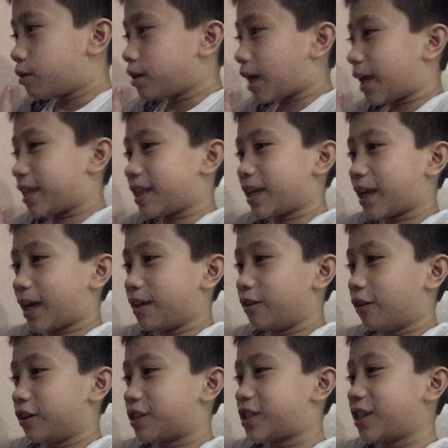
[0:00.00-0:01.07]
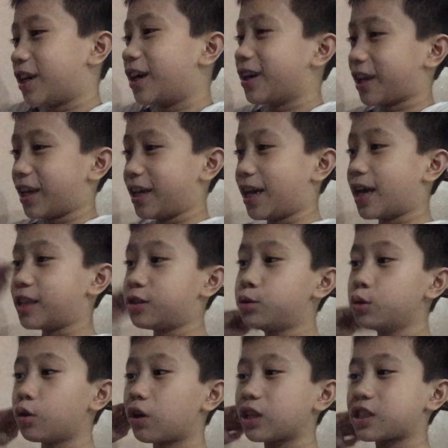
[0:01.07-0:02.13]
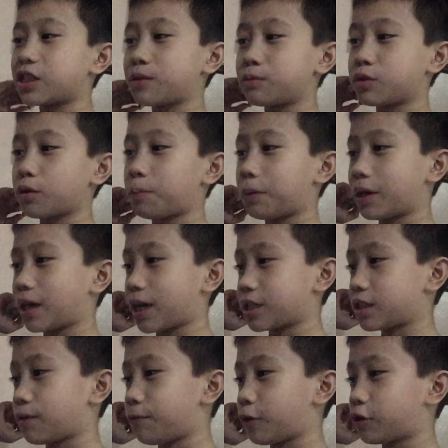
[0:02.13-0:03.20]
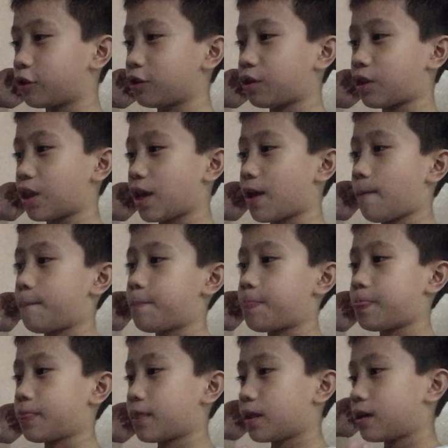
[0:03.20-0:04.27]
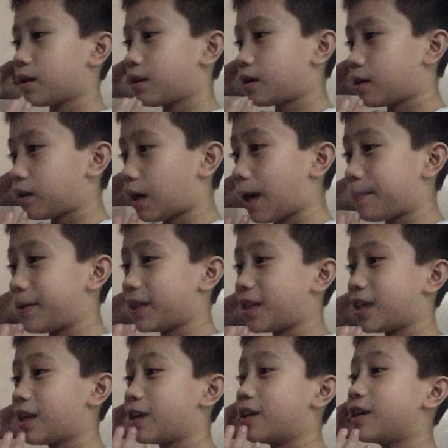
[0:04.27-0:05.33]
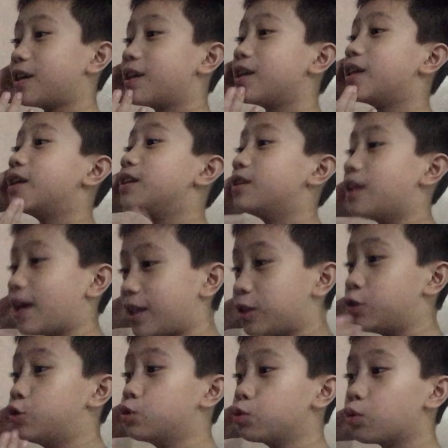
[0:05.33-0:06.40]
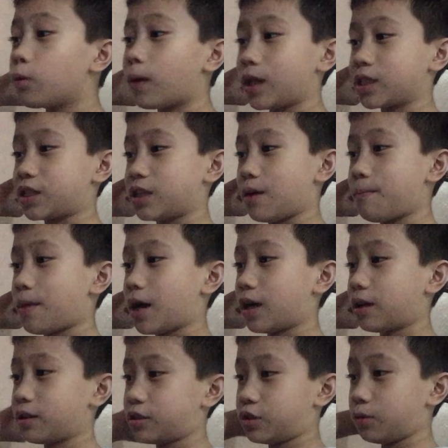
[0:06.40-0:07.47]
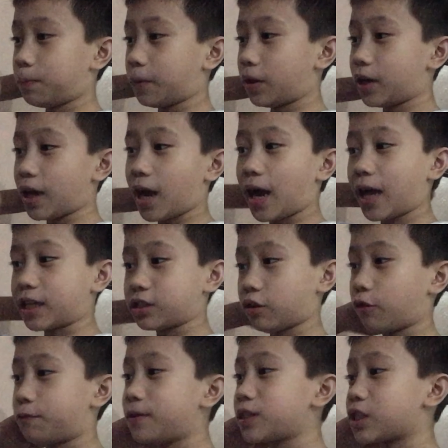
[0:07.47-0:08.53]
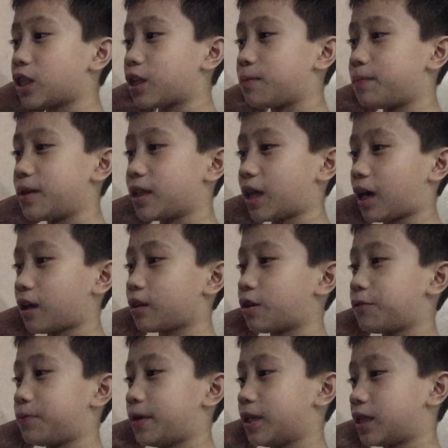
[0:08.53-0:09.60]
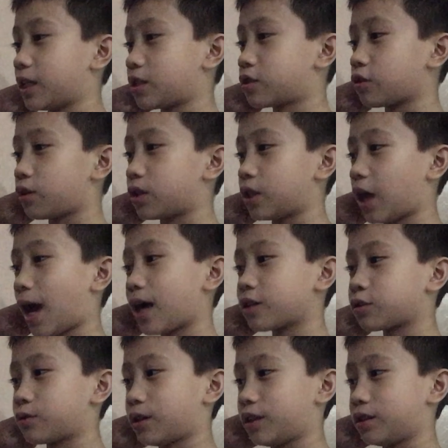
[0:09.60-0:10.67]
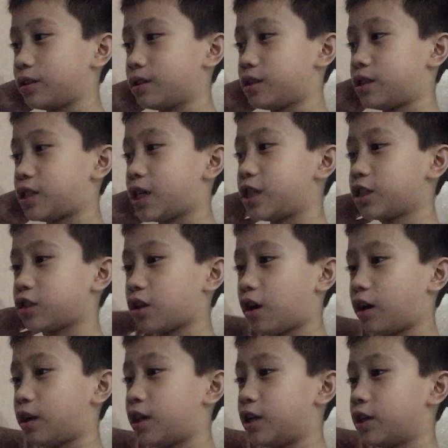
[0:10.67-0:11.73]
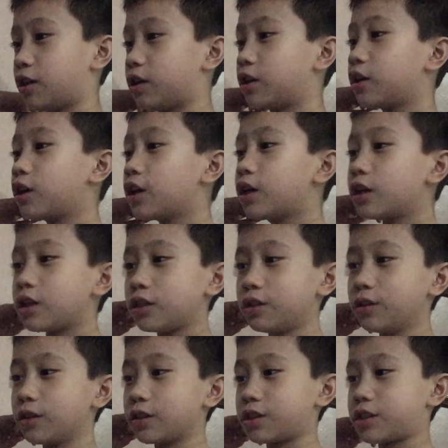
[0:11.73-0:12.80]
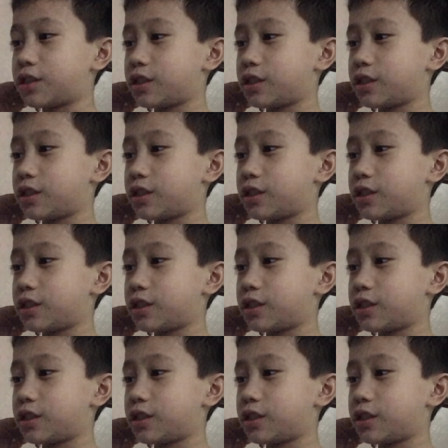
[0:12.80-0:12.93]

I think I lost. Okay, and dual SIM support has difficulty. And dual SIM support has officially been activated. So in the actual changelog here, you'll